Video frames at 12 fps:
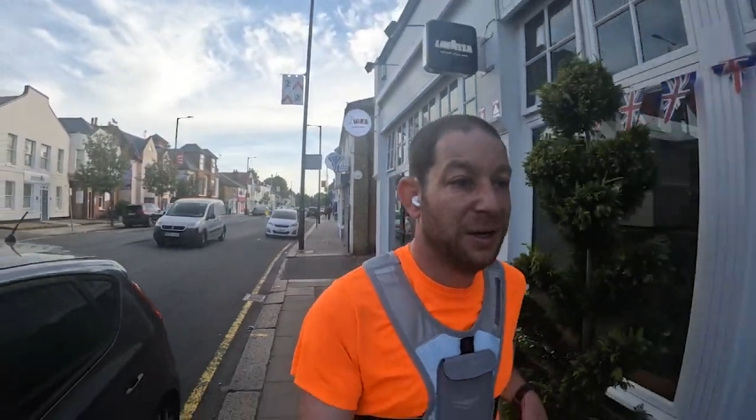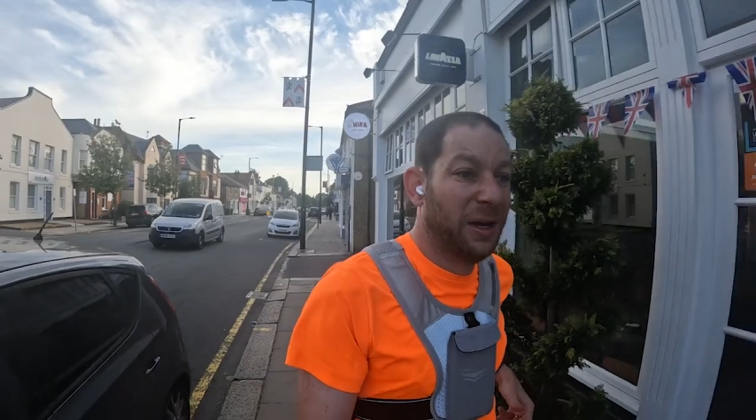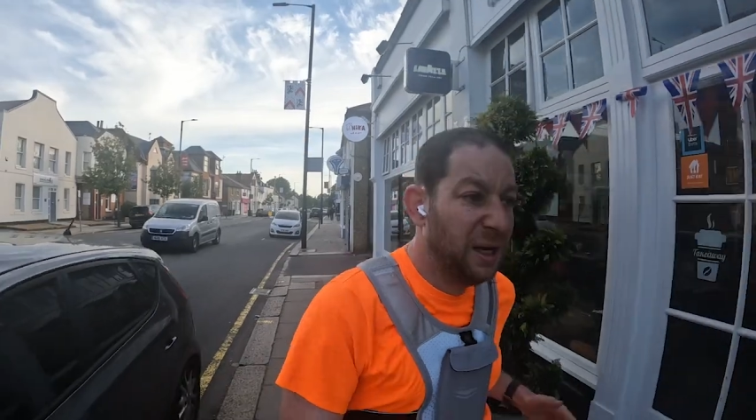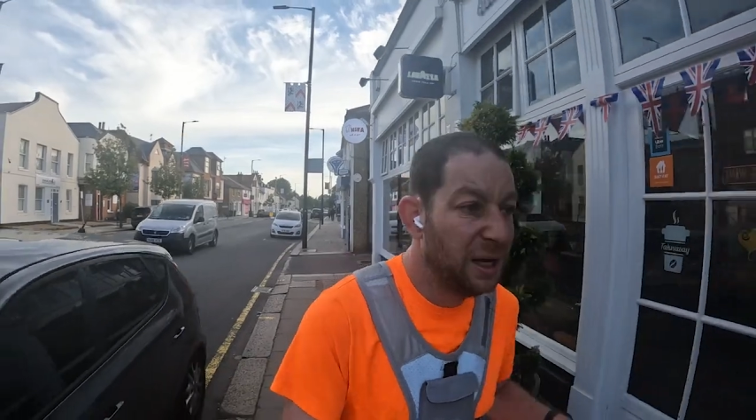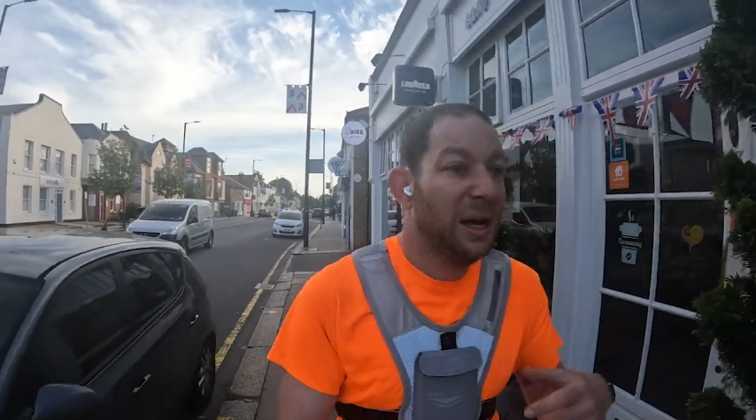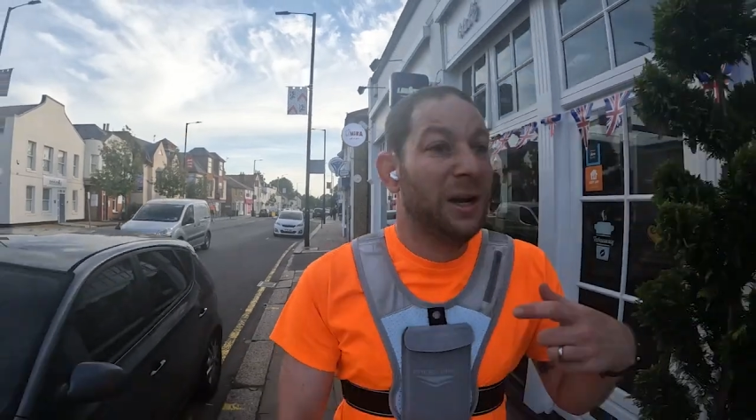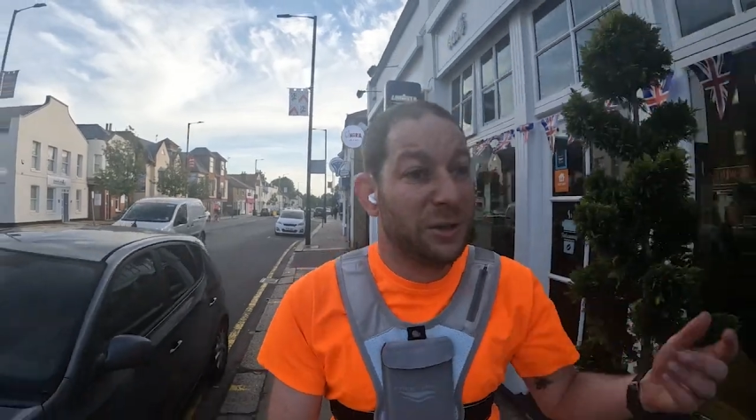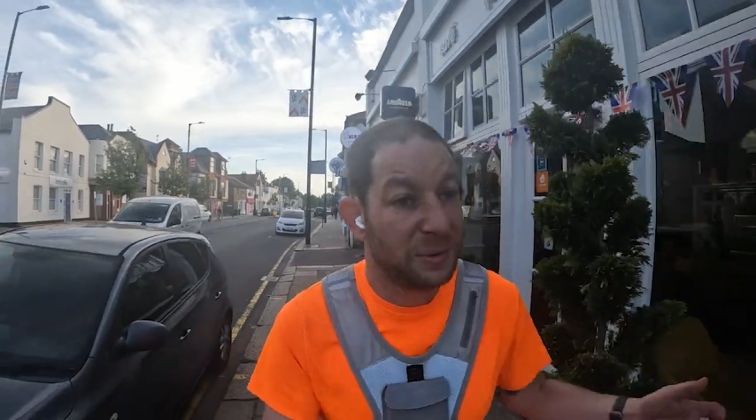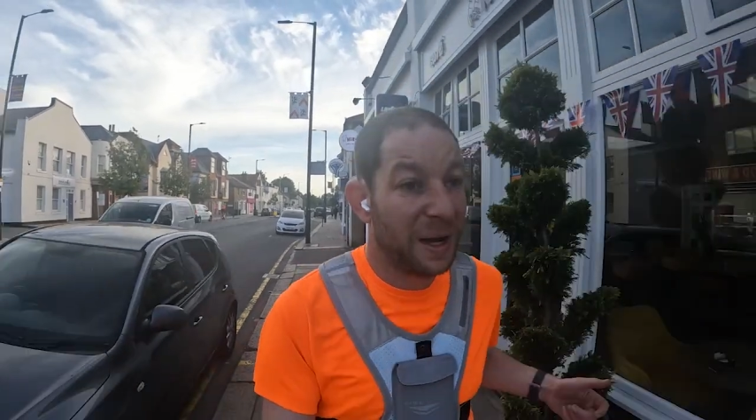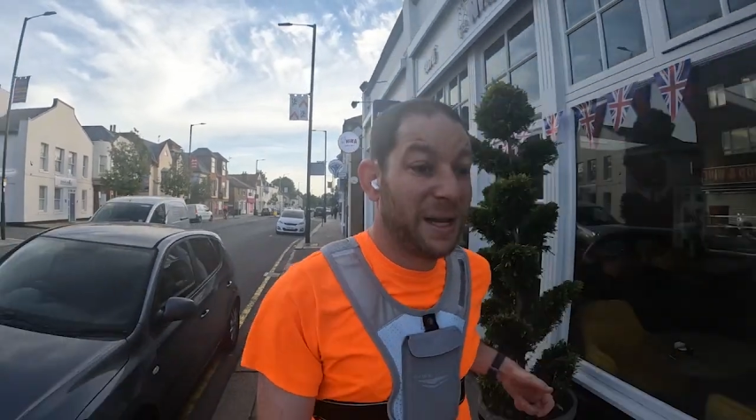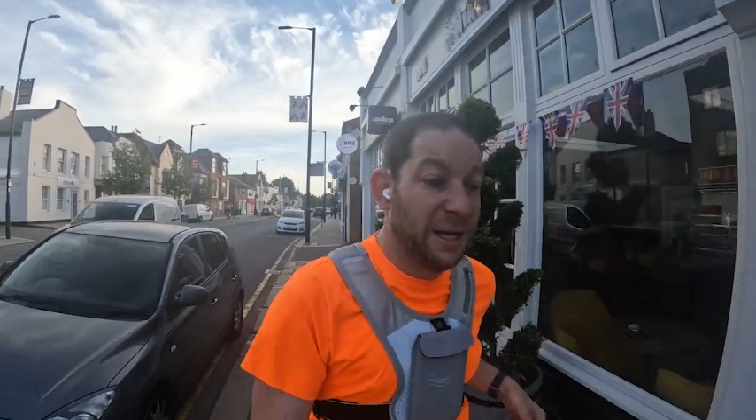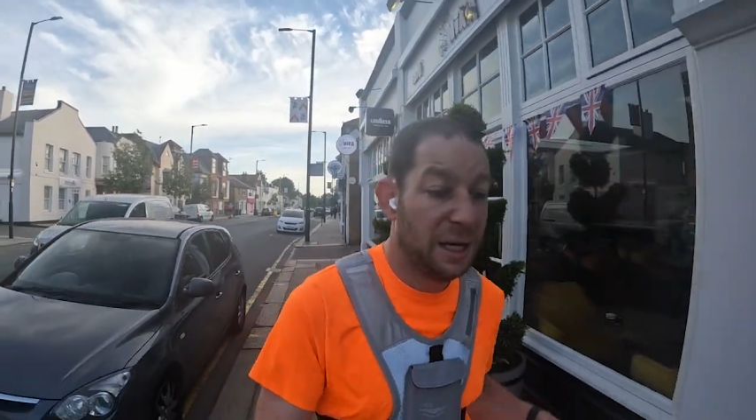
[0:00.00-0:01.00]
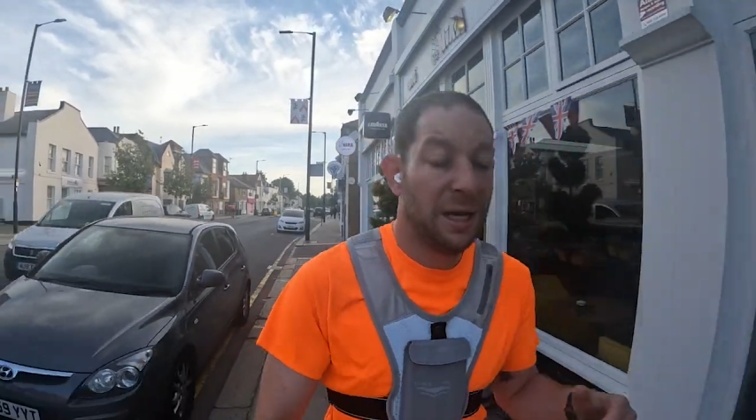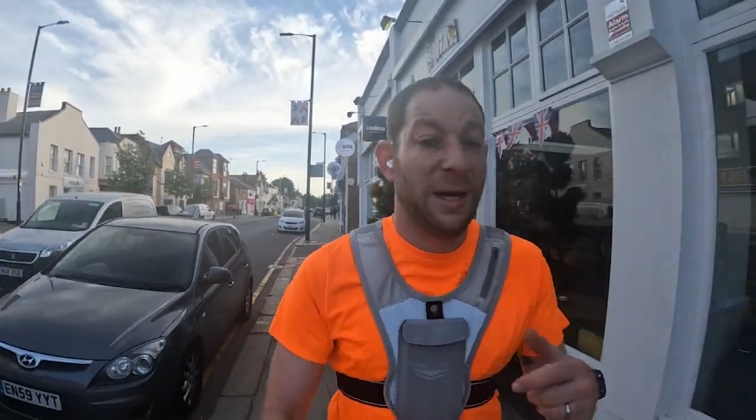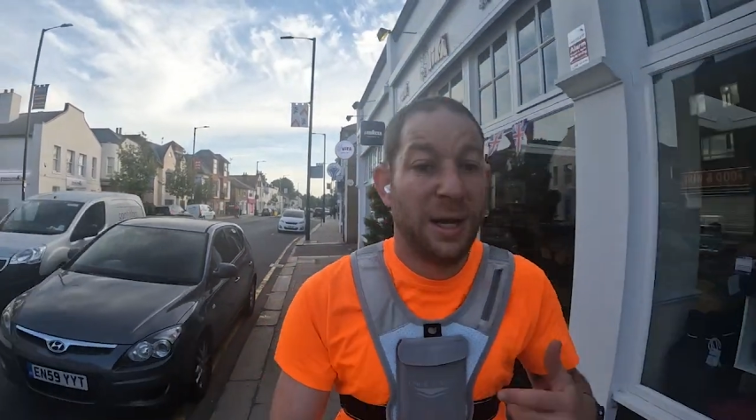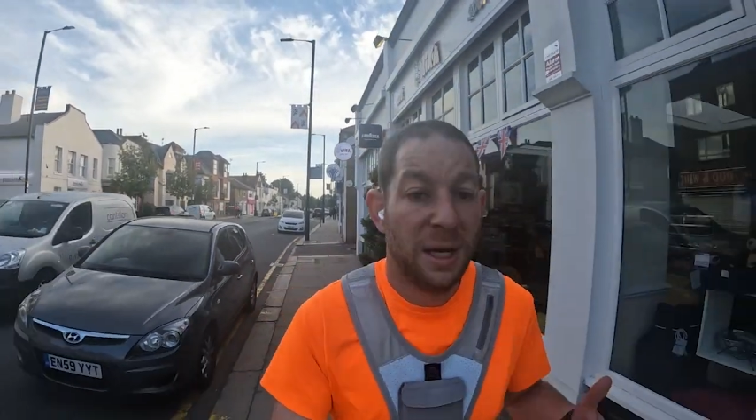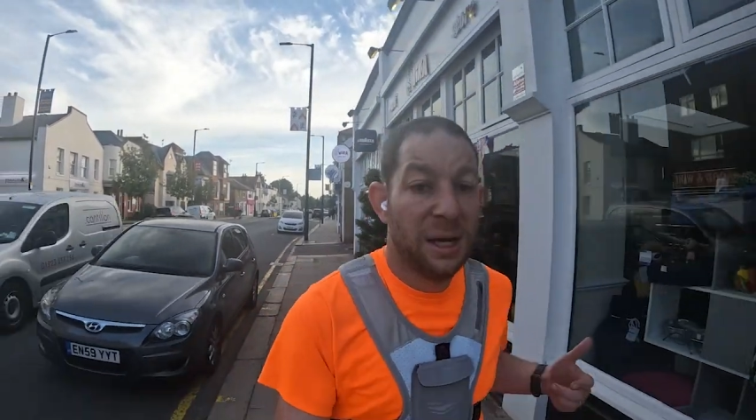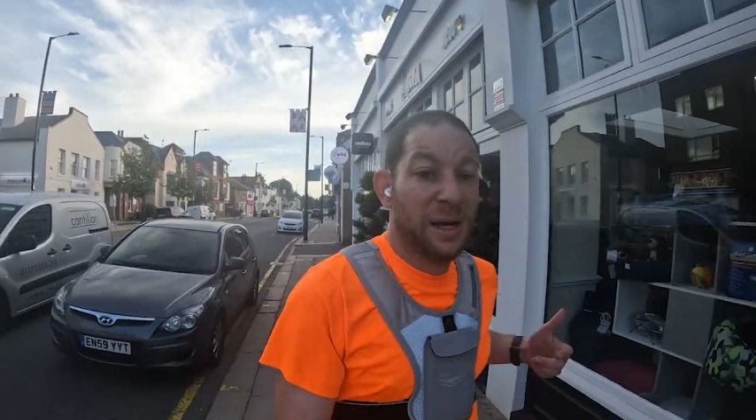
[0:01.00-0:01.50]
know, lose weight,
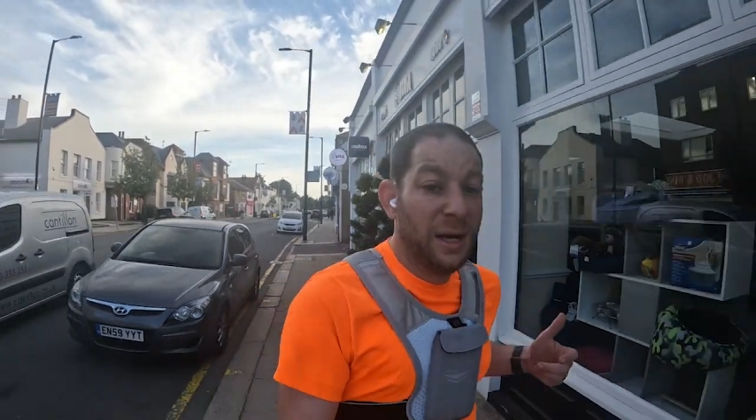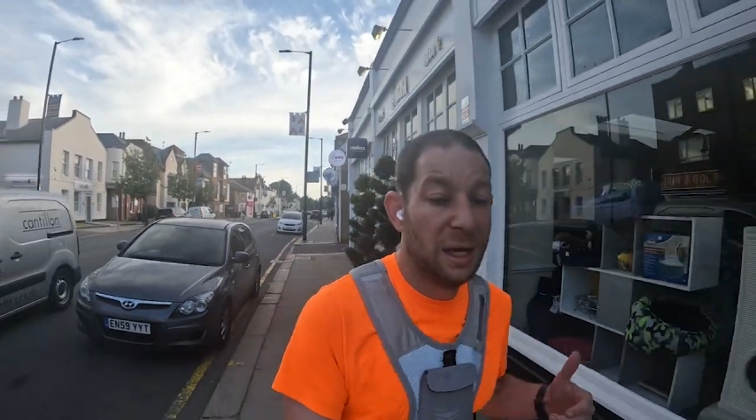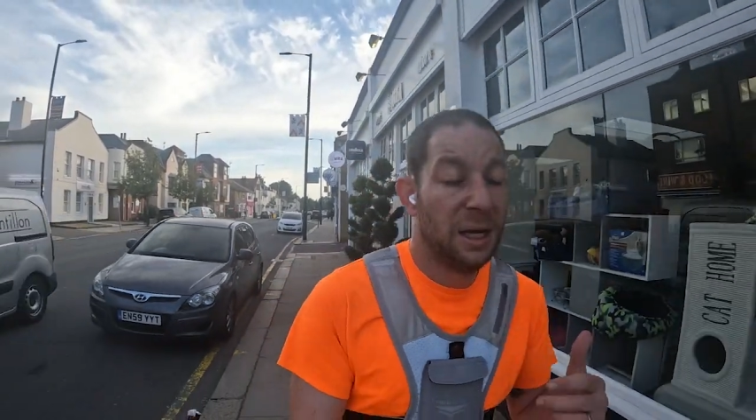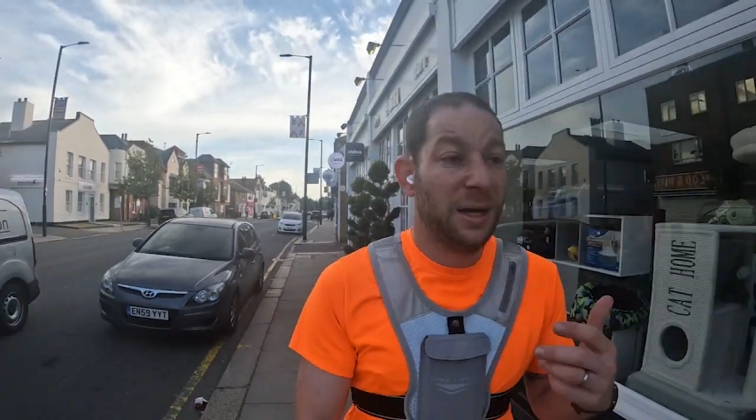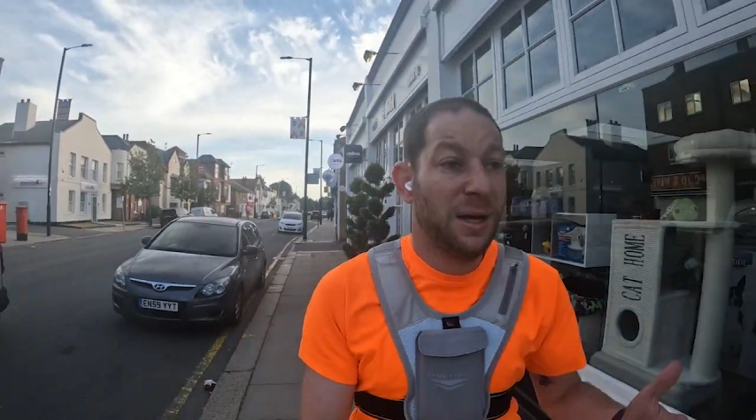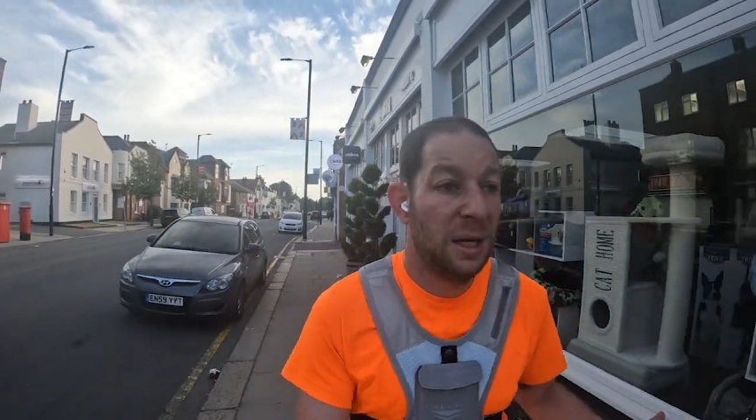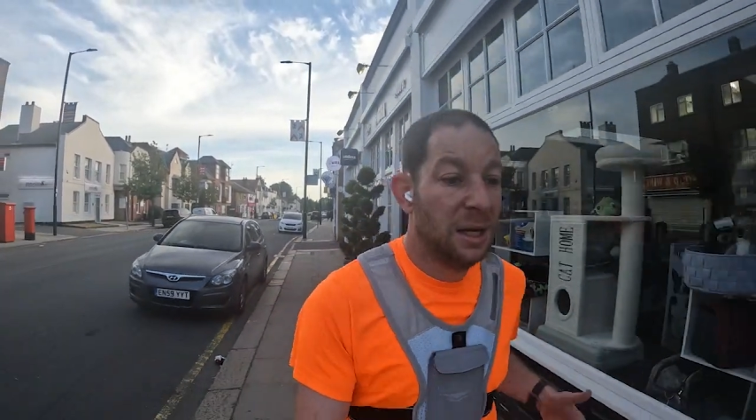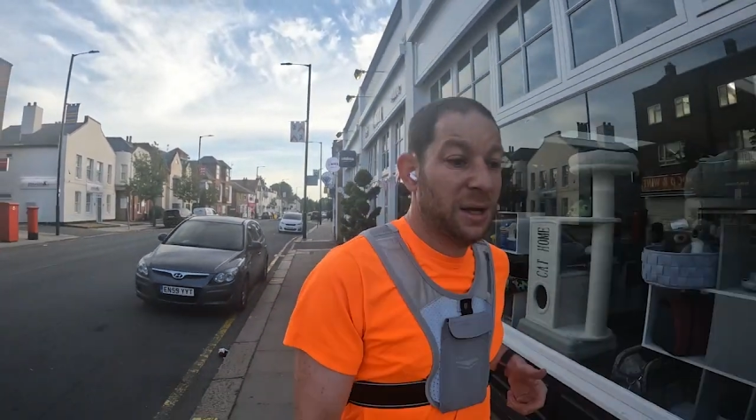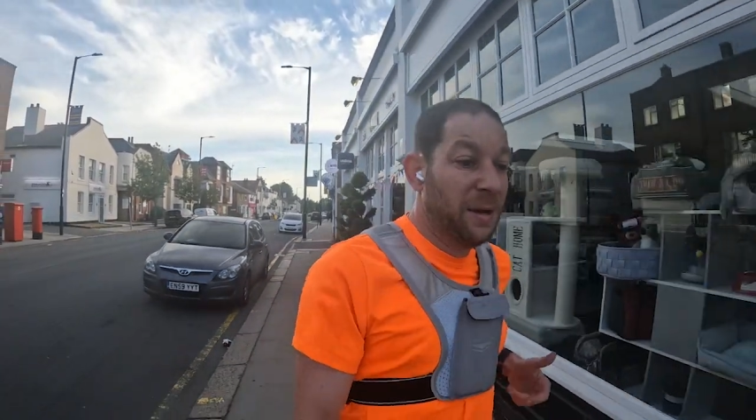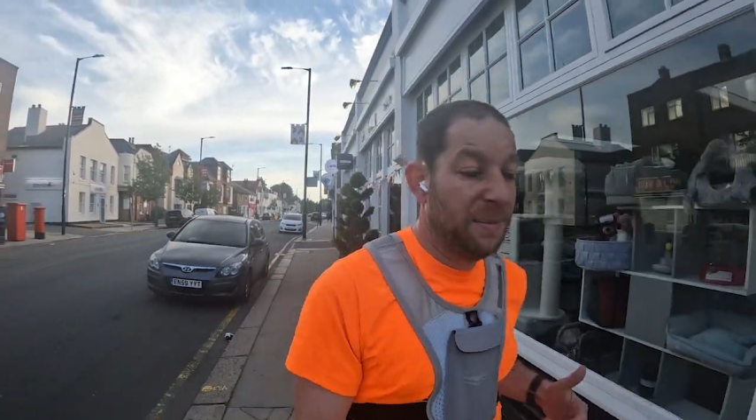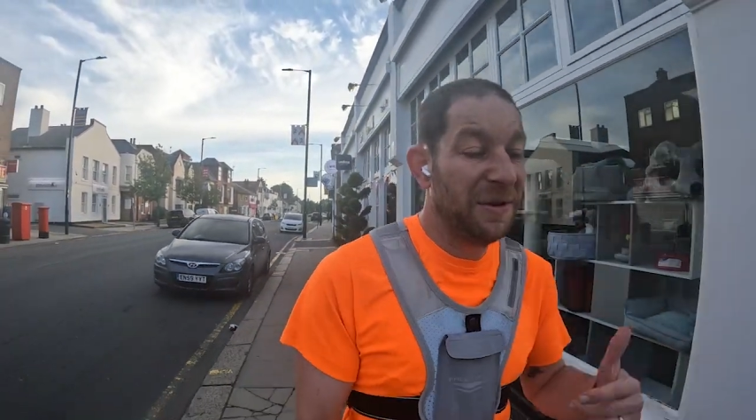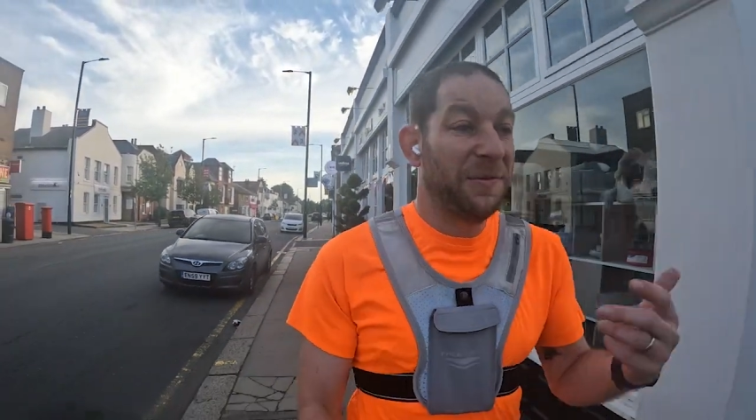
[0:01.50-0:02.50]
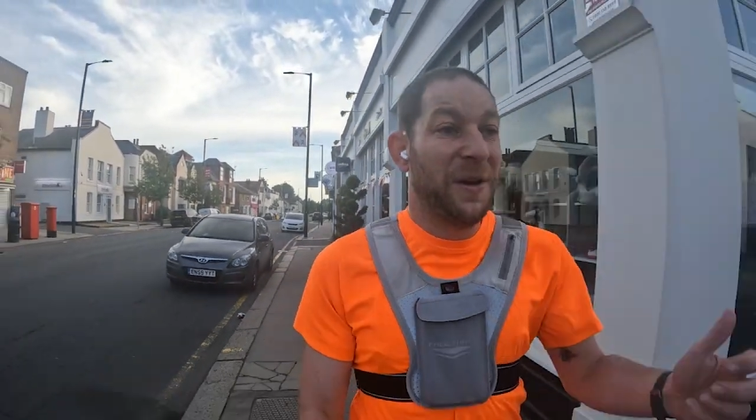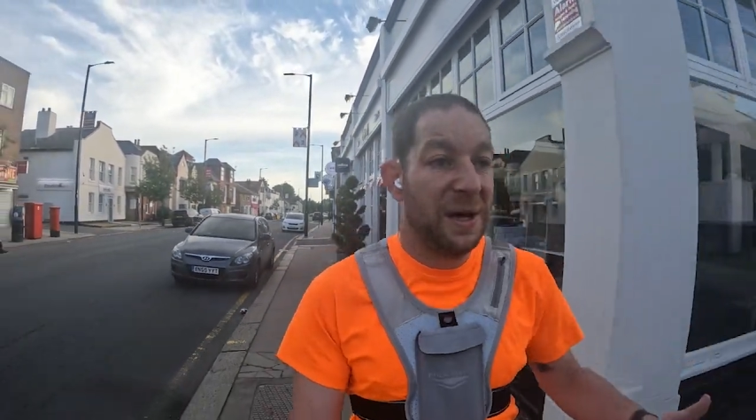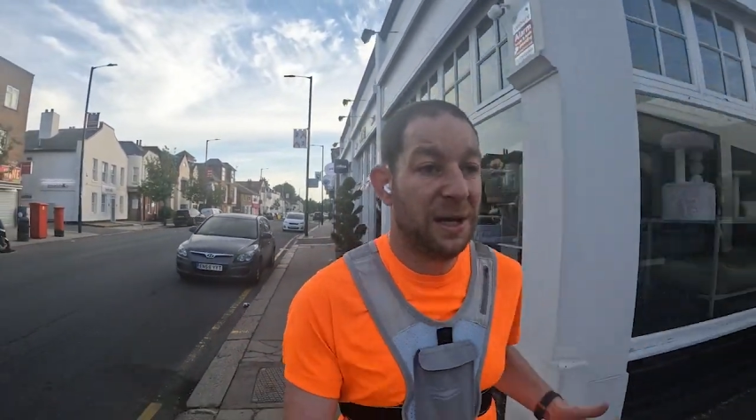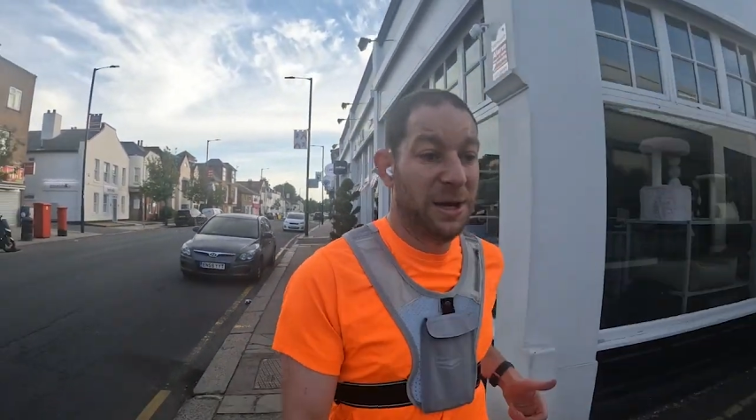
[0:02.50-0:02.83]
be fit,